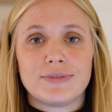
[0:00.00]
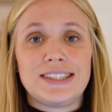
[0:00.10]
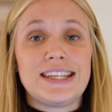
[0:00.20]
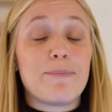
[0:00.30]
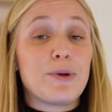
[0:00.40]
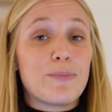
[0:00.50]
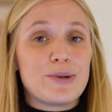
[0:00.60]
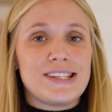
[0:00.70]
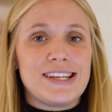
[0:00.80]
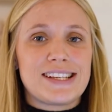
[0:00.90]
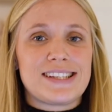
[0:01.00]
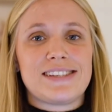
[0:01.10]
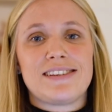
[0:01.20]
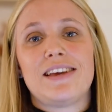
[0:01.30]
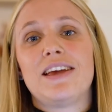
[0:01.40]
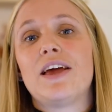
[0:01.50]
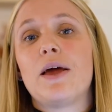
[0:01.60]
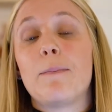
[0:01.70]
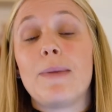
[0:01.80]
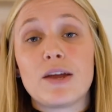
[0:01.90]
Step number 6,
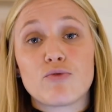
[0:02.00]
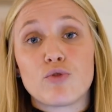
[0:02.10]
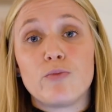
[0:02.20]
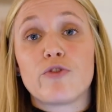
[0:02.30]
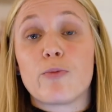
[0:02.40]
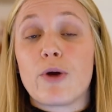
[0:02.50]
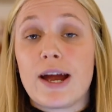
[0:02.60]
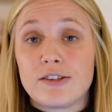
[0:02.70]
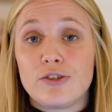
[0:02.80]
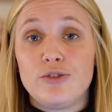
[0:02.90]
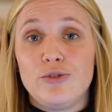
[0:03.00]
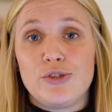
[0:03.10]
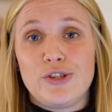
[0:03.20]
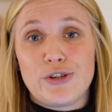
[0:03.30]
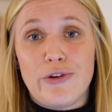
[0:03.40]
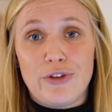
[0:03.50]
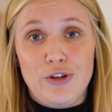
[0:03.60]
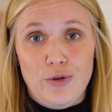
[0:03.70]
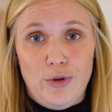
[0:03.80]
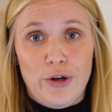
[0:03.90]
make room for practical usage of the
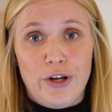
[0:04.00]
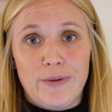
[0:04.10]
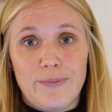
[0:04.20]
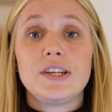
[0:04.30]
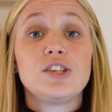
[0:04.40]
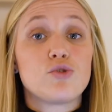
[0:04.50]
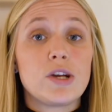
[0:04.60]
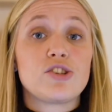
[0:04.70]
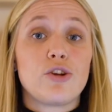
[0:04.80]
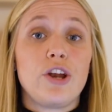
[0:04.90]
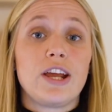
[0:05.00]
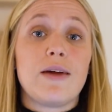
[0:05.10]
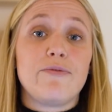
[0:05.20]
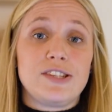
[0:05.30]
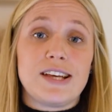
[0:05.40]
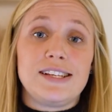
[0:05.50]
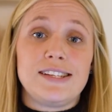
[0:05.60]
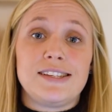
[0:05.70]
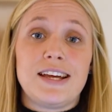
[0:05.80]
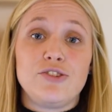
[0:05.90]
new learning. Stretch learning
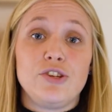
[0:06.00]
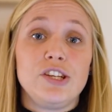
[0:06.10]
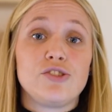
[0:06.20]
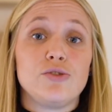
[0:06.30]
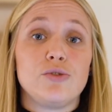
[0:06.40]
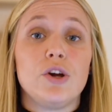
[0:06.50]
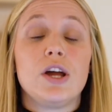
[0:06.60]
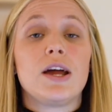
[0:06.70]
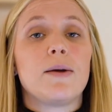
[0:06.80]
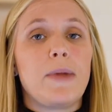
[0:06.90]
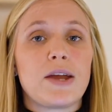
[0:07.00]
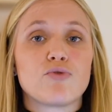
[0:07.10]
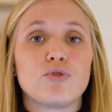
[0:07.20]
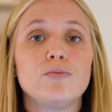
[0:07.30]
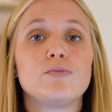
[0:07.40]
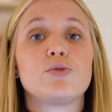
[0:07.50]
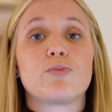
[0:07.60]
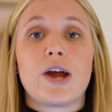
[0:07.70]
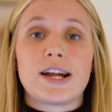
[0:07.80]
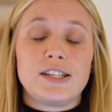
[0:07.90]
emphasizes that you need to make room to
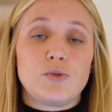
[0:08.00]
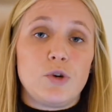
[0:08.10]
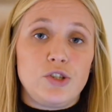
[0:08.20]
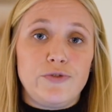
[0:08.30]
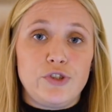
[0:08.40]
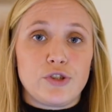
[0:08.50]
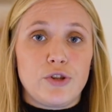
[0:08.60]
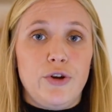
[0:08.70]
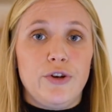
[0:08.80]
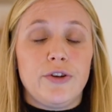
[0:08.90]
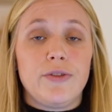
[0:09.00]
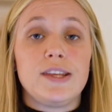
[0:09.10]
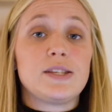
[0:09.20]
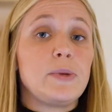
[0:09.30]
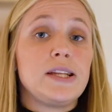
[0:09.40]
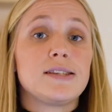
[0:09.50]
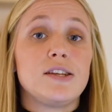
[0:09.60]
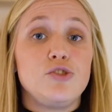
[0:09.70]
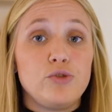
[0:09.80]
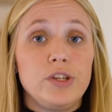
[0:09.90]
practice what you just learned. This means
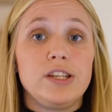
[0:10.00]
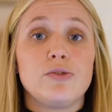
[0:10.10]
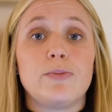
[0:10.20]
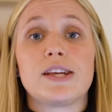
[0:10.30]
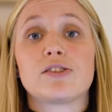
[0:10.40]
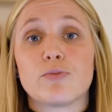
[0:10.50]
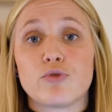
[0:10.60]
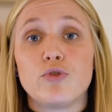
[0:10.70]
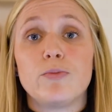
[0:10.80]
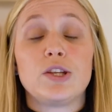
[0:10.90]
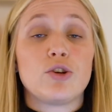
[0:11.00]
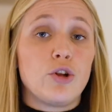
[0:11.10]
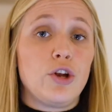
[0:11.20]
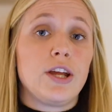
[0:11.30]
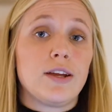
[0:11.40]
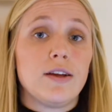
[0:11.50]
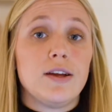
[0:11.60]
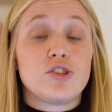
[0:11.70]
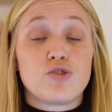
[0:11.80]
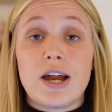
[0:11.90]
that you need to make some room in your learning
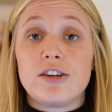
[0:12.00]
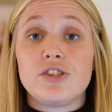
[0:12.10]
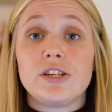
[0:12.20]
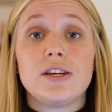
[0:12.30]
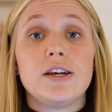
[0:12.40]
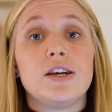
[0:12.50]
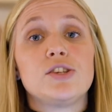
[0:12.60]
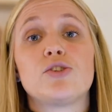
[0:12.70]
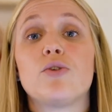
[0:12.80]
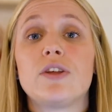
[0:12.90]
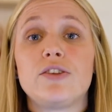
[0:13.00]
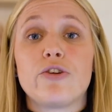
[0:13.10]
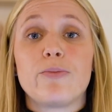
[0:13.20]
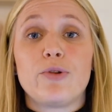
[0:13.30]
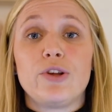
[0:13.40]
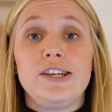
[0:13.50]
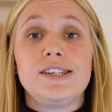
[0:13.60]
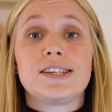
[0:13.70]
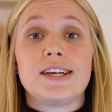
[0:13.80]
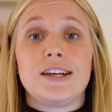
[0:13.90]
strategy so that your
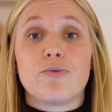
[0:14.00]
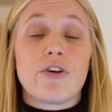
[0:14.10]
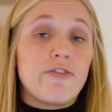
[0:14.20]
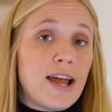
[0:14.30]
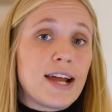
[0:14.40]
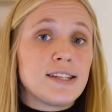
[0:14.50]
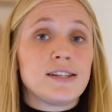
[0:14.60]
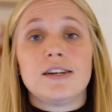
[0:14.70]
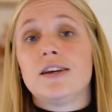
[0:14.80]
employees can reflect